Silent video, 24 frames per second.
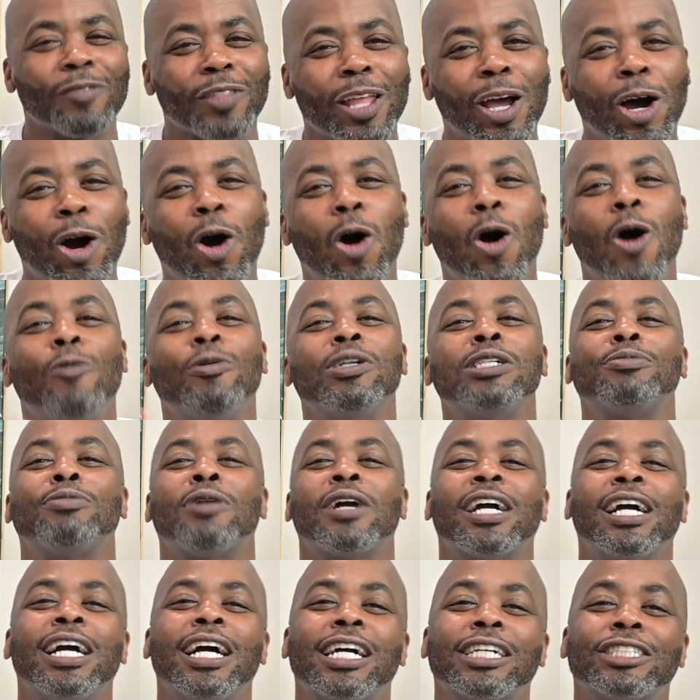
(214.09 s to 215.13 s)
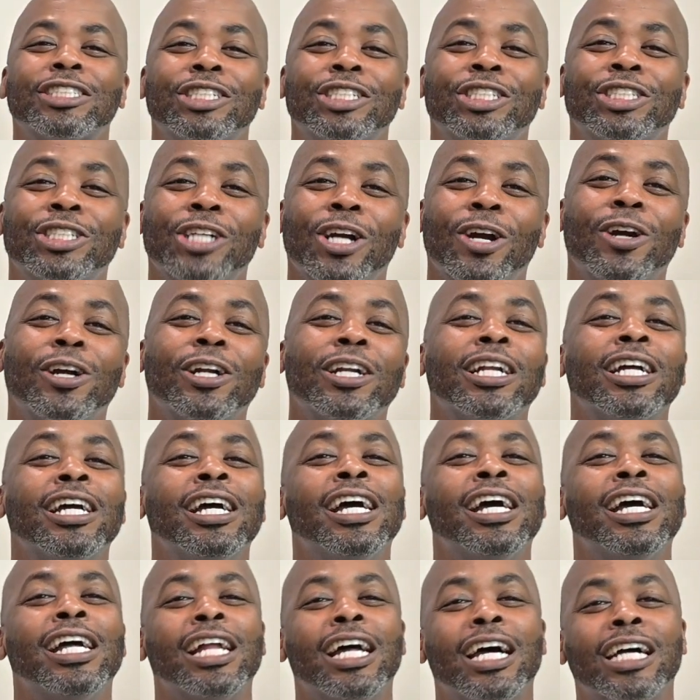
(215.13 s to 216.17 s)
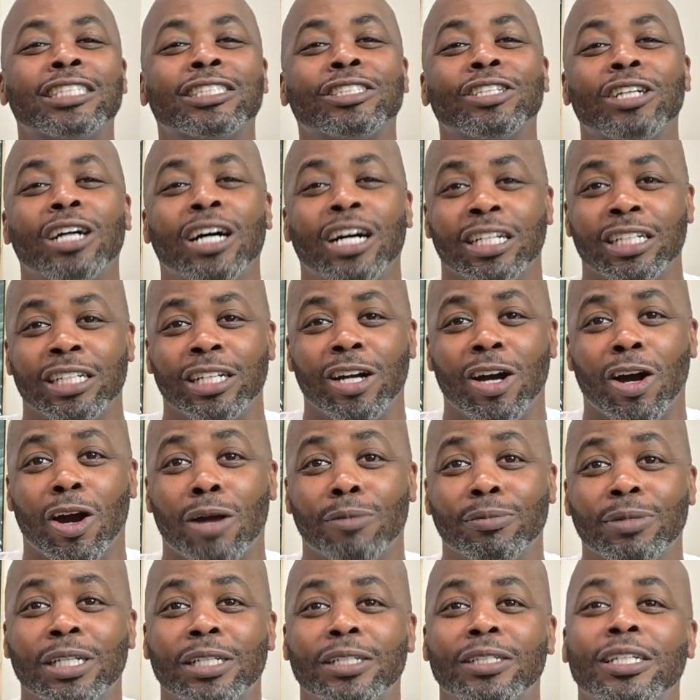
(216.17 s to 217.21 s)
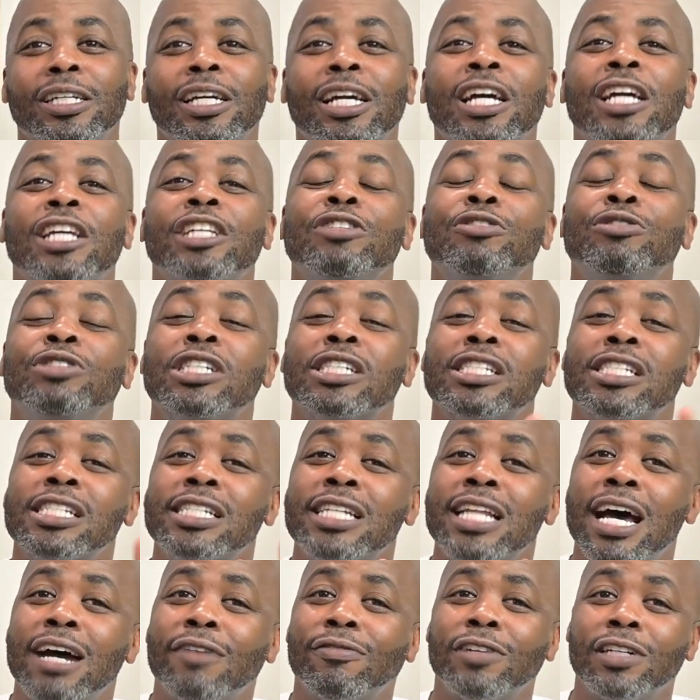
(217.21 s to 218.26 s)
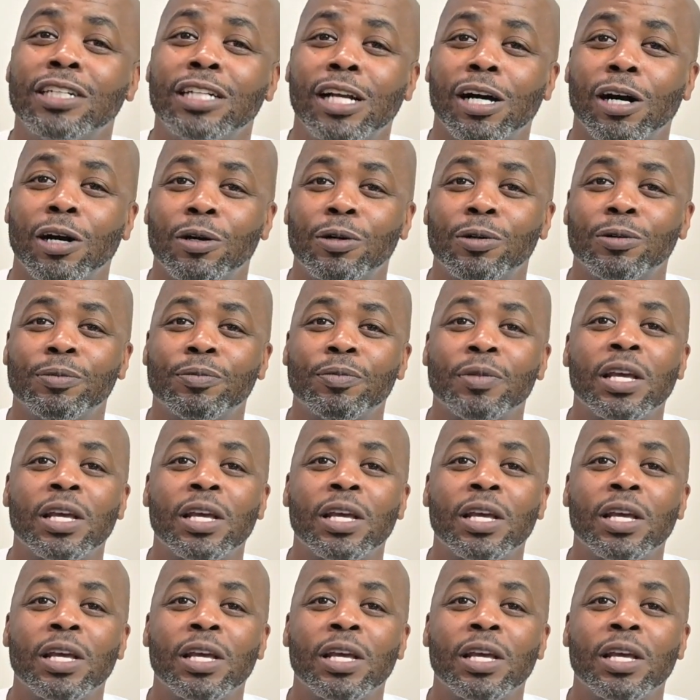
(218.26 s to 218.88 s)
I'll always bring an extra shirt and an extra undergarment. You just never know.